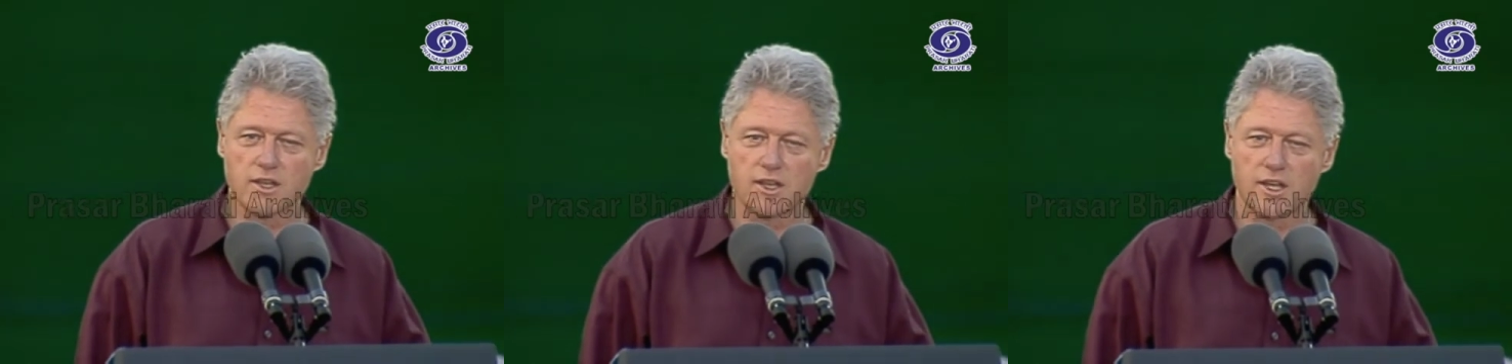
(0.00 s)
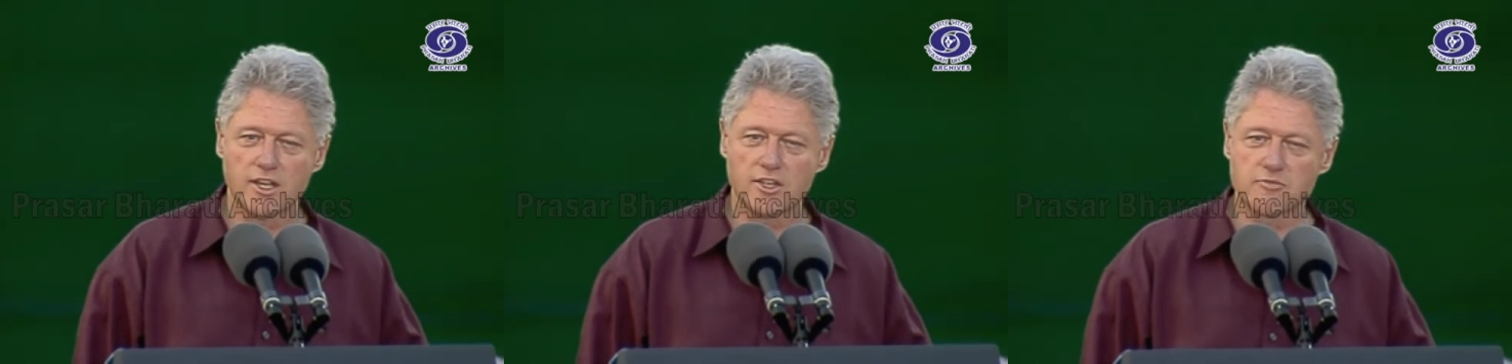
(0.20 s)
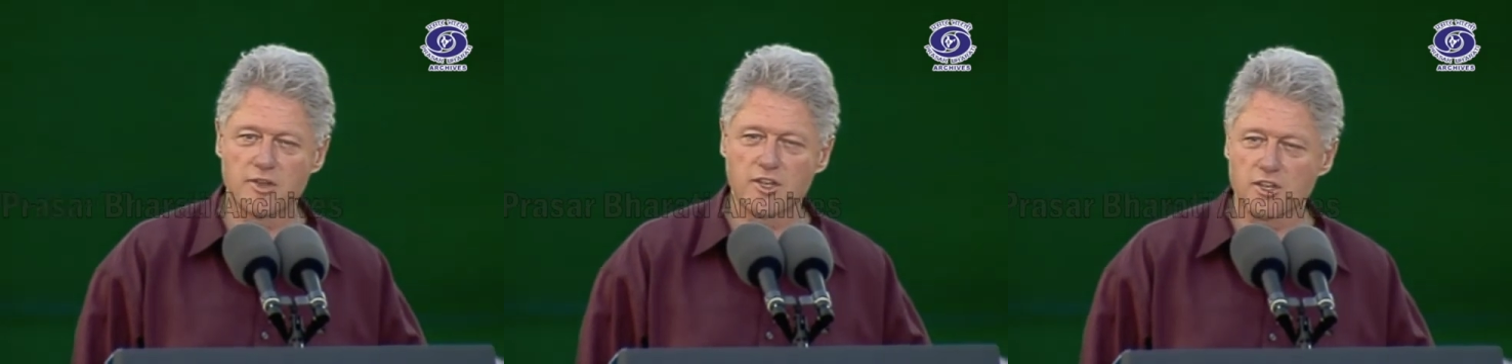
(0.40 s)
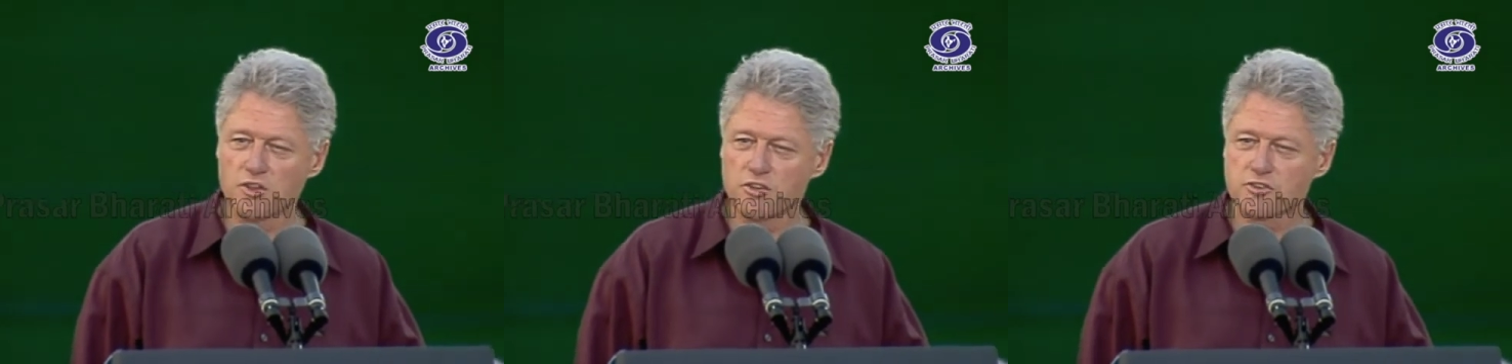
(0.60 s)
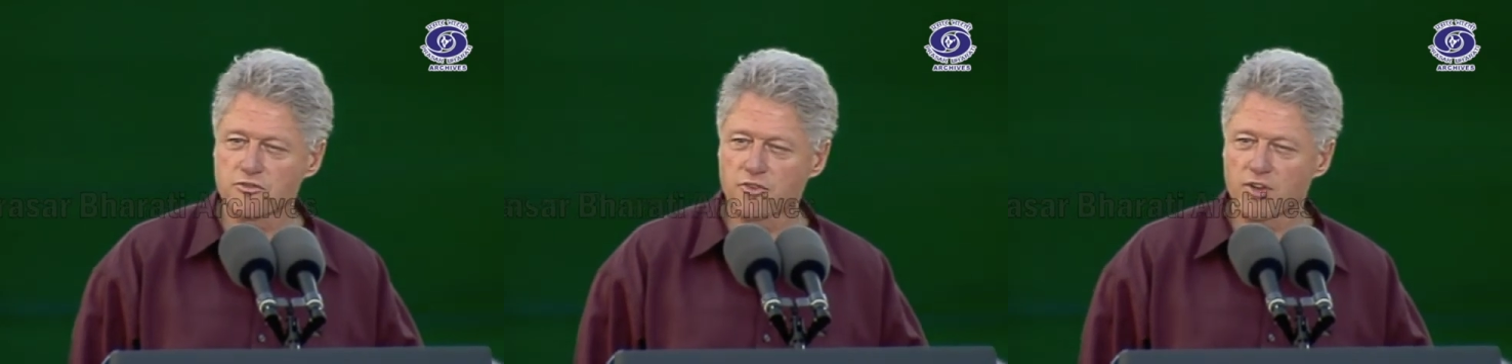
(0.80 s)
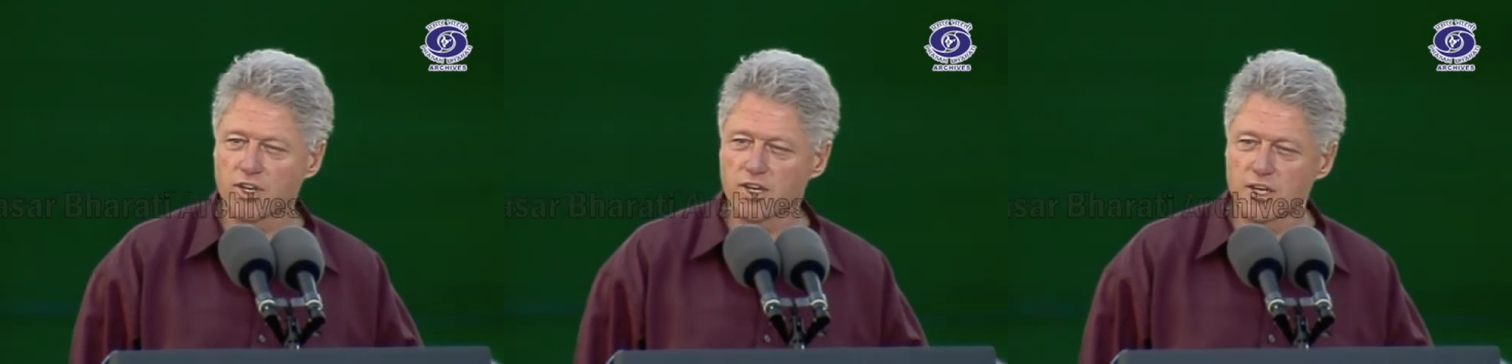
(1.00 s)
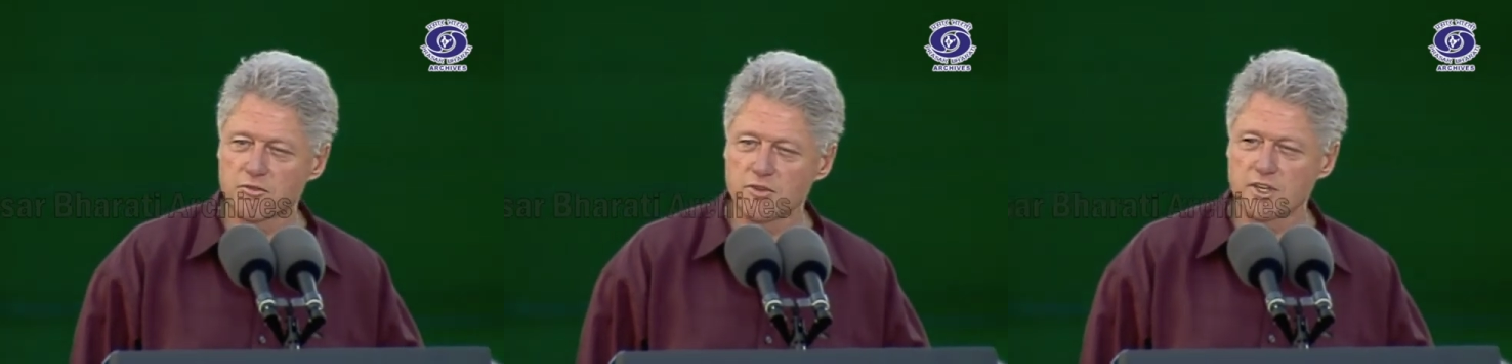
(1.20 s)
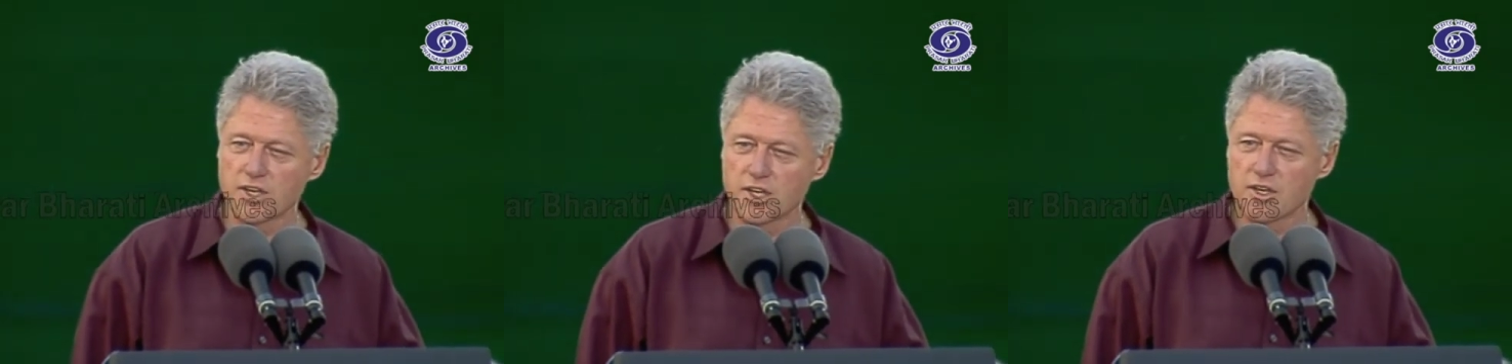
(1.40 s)
it has been used for
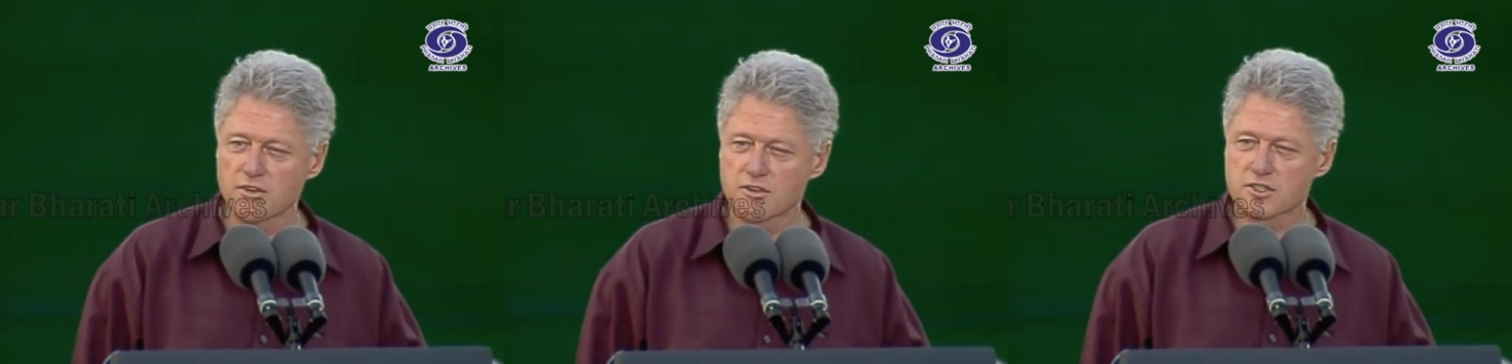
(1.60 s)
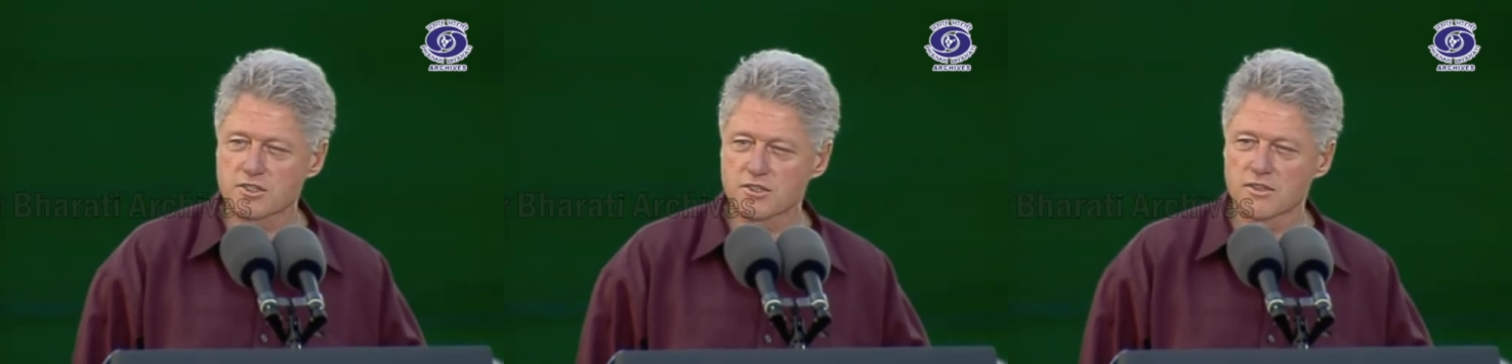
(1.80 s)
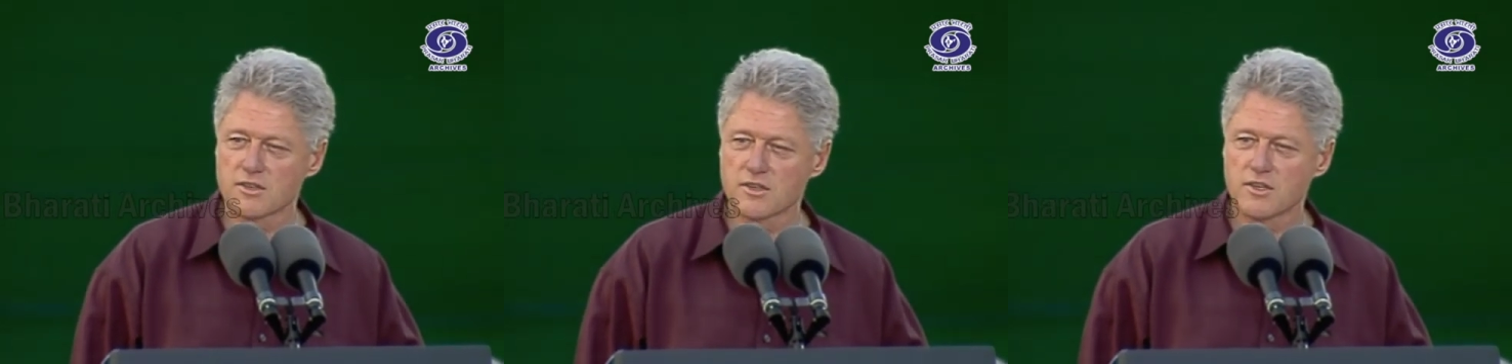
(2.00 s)
100 years